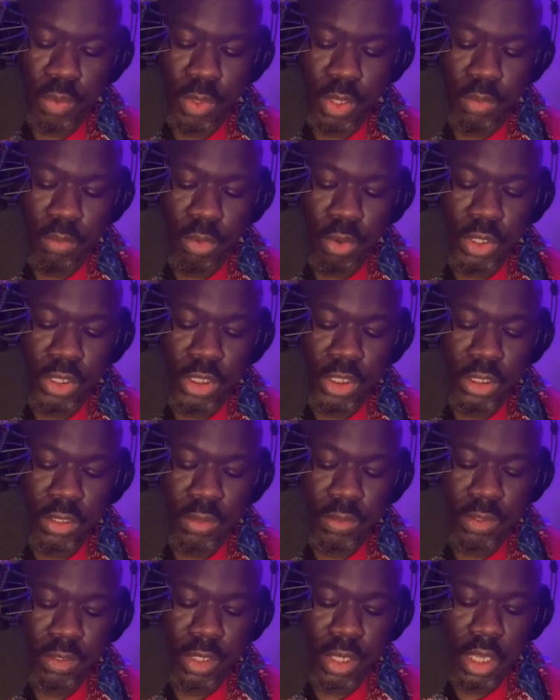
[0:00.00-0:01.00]
with
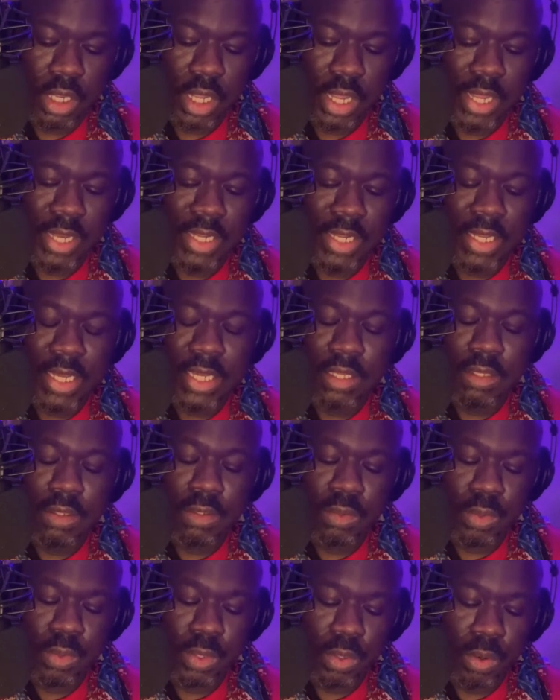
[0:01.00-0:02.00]
moisture and
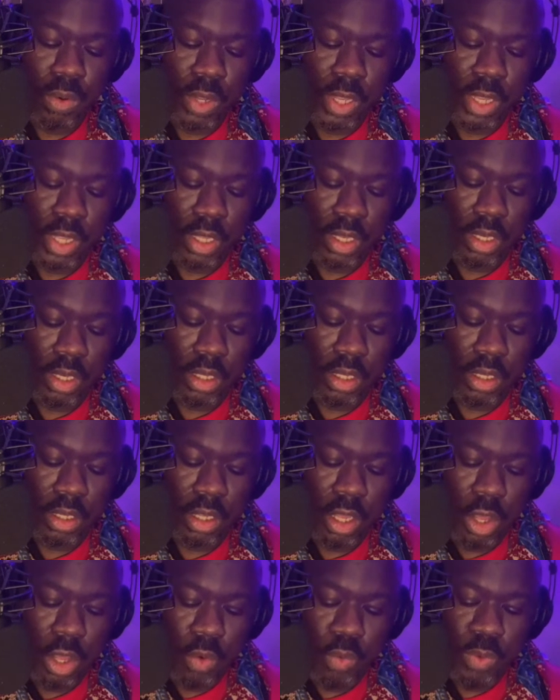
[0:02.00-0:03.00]
healed with oil,
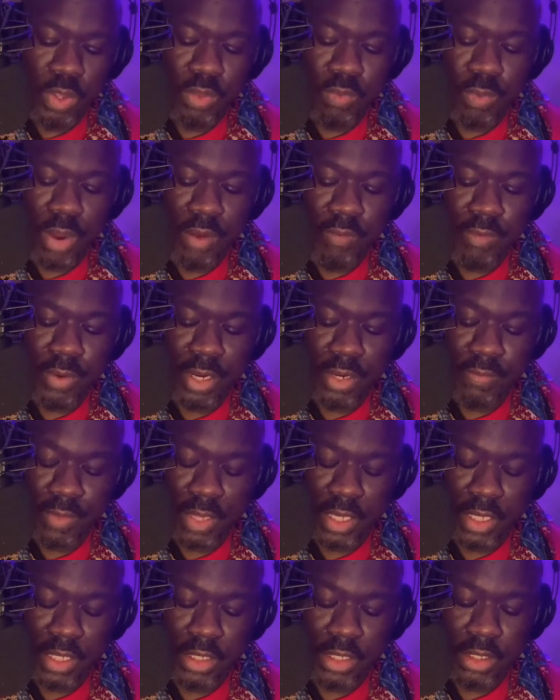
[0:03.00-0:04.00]
with reverent
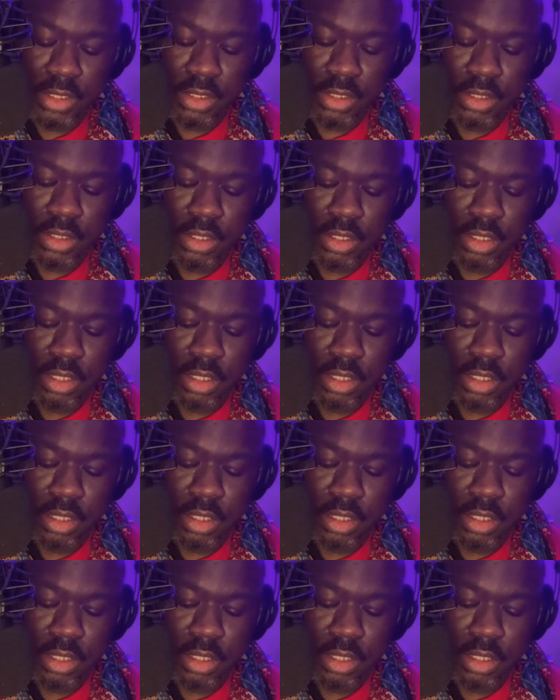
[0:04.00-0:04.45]
fingers.